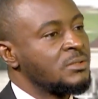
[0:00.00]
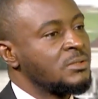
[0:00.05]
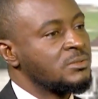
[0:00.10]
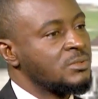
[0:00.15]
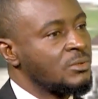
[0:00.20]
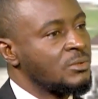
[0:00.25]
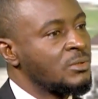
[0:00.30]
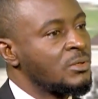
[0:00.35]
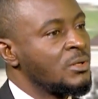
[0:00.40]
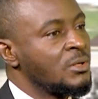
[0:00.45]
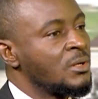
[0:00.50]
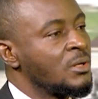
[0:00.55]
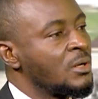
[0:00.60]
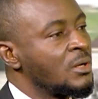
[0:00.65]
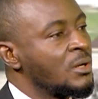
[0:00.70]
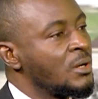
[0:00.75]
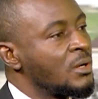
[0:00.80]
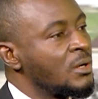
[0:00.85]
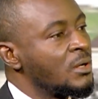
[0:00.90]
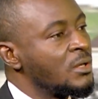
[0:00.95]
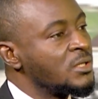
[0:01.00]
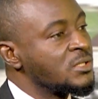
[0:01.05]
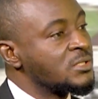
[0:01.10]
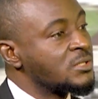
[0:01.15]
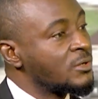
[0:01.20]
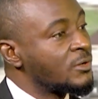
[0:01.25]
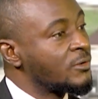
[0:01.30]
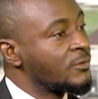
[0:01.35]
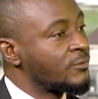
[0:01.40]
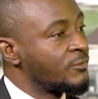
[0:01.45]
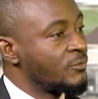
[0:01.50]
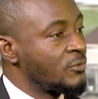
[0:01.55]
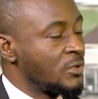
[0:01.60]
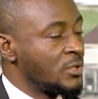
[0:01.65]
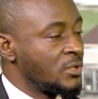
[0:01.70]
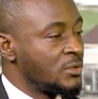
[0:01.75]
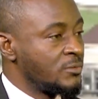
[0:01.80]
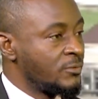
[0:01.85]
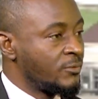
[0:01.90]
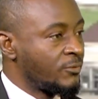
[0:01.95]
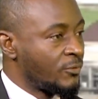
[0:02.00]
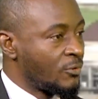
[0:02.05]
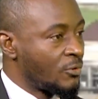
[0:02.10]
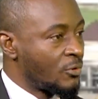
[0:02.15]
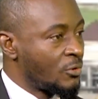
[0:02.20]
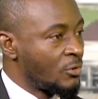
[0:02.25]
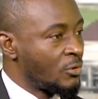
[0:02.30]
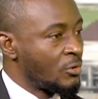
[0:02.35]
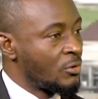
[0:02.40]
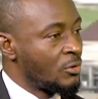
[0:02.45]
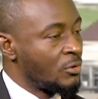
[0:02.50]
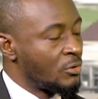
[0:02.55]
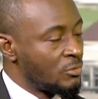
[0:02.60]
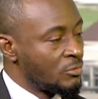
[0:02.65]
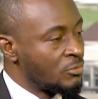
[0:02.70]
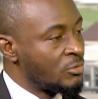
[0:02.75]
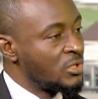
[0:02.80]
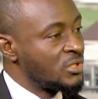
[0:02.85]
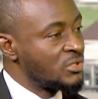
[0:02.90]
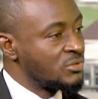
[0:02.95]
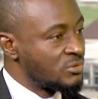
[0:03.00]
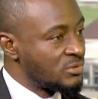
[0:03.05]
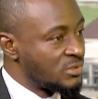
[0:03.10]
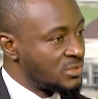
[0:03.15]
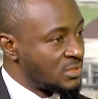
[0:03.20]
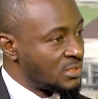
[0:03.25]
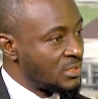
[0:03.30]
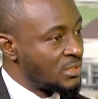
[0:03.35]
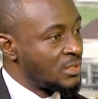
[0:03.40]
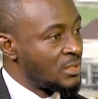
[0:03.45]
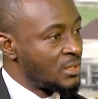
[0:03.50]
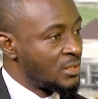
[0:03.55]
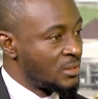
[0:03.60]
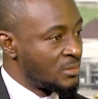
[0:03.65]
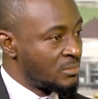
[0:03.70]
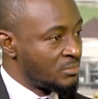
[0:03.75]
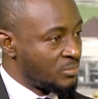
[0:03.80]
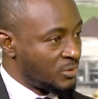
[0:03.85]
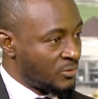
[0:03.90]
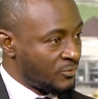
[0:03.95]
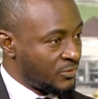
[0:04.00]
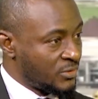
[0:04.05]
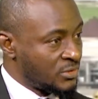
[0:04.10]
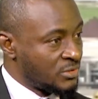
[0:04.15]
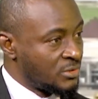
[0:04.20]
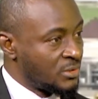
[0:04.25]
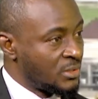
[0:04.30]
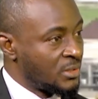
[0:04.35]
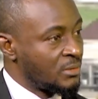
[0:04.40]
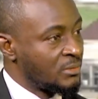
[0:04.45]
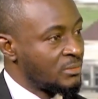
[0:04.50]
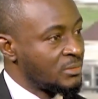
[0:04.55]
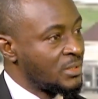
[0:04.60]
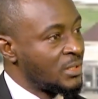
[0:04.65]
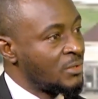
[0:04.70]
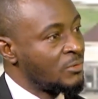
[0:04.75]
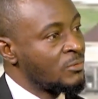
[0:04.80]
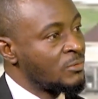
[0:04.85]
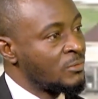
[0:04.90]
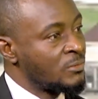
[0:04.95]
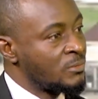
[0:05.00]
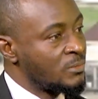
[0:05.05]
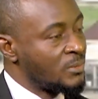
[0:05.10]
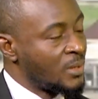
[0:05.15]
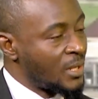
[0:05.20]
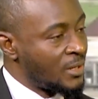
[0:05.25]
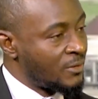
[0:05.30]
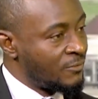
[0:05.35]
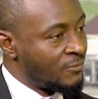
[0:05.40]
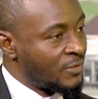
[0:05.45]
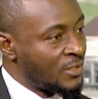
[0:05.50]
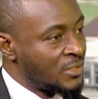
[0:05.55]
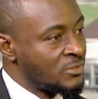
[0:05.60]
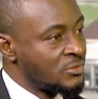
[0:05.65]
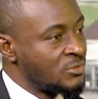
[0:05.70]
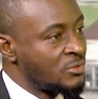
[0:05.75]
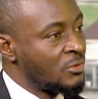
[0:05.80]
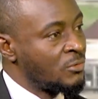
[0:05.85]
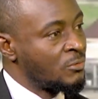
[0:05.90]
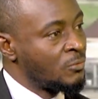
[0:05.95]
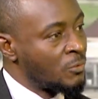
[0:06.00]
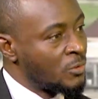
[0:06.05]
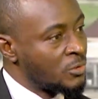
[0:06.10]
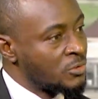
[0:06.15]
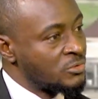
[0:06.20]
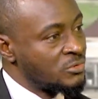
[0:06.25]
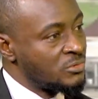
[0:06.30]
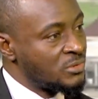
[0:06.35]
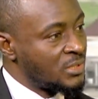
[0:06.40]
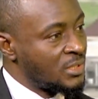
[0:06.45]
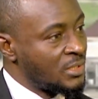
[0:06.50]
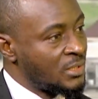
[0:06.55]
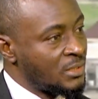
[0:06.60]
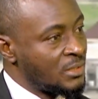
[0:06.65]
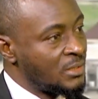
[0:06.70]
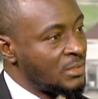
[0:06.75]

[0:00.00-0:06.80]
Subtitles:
So instead of going to see a professional that will advise you on what to take